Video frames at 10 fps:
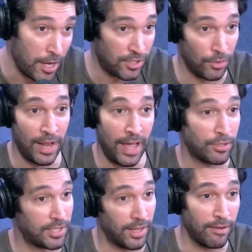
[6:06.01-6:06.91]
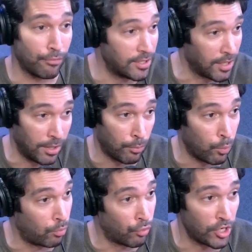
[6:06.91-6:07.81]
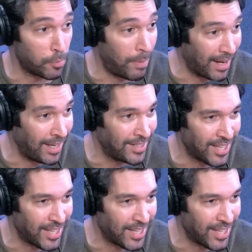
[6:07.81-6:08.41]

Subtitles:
so now slavery is going to rush back in.